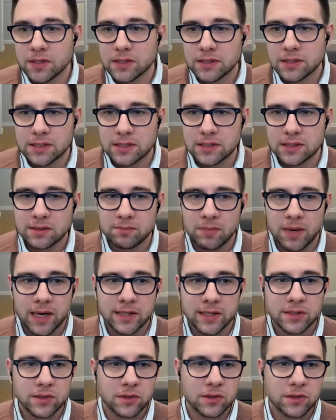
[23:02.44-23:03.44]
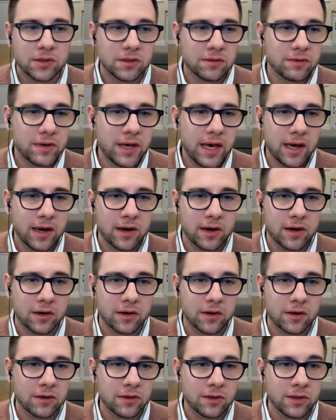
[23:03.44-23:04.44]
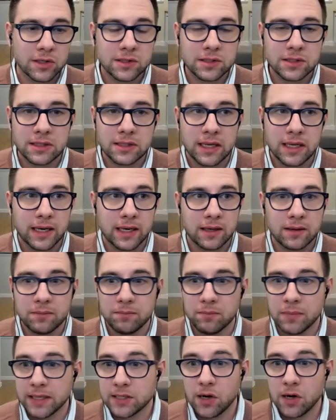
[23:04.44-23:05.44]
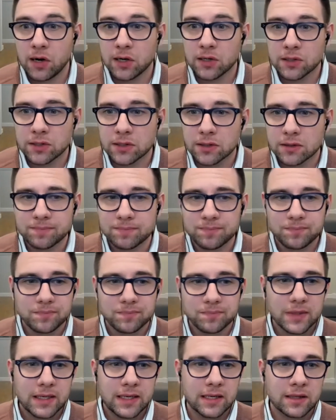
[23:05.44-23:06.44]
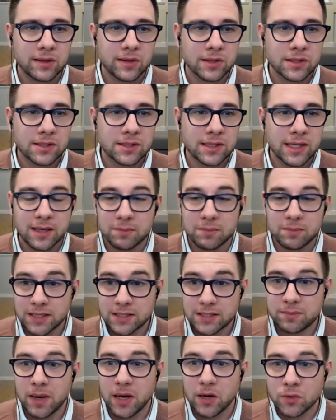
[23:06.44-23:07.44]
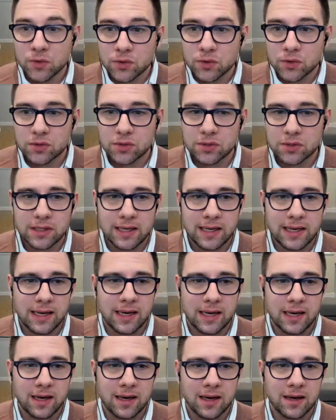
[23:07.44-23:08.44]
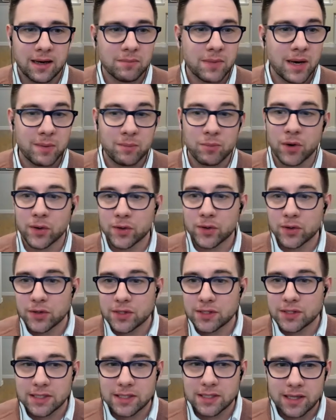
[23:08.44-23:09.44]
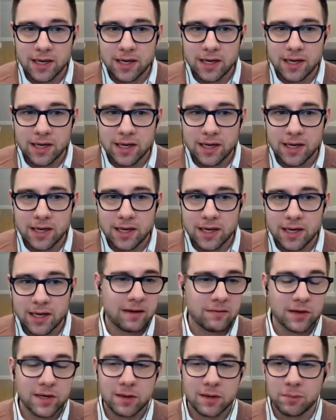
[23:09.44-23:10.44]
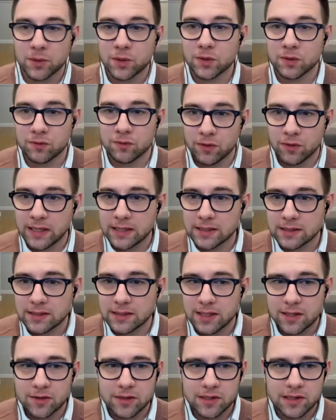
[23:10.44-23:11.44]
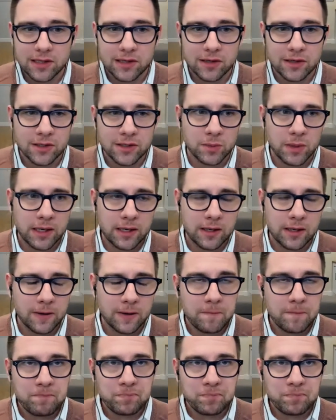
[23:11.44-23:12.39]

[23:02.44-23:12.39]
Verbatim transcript: instance, my circle of care looks like my doctor. It looks like my spouse. Uh, my brother is in there. I have a couple good friends that are in there as well.